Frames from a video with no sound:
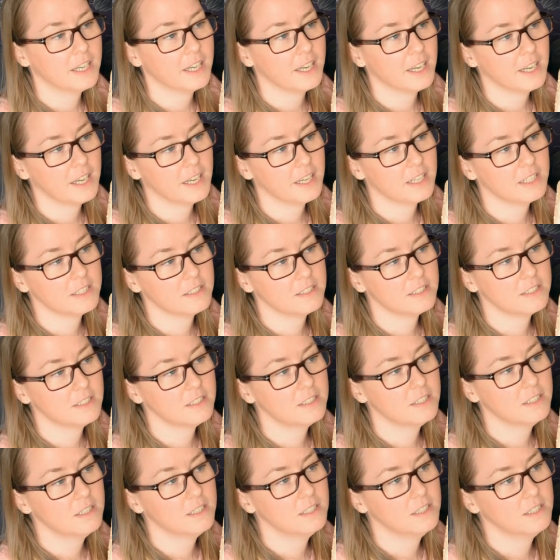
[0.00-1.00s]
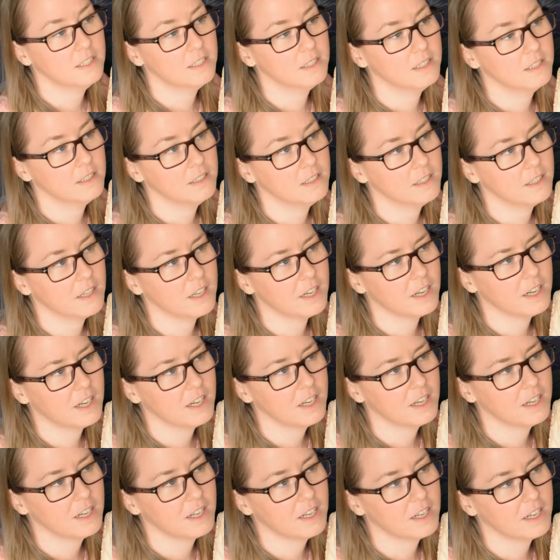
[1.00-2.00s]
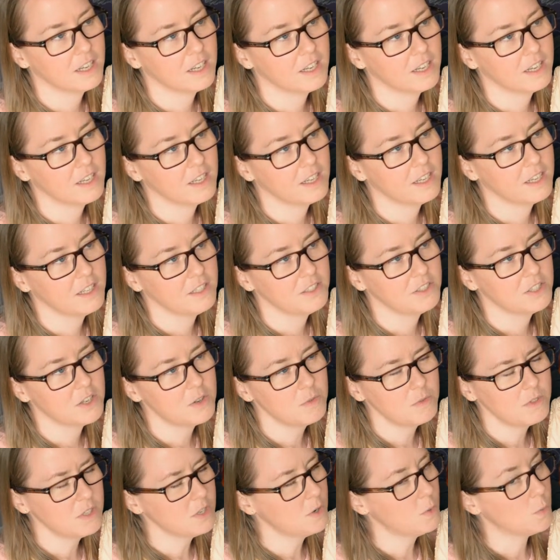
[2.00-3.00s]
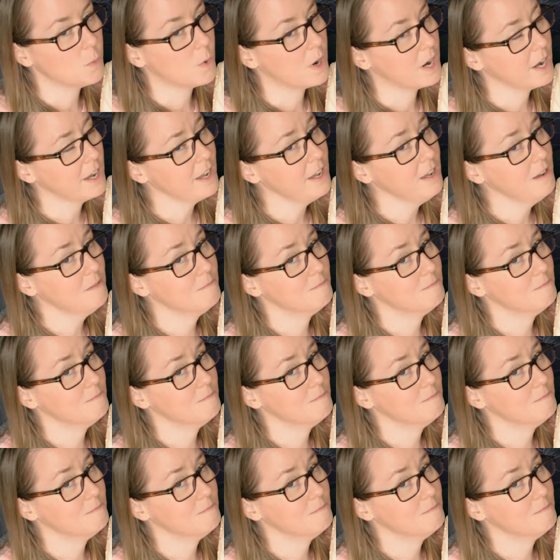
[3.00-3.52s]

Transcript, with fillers: and I don't know why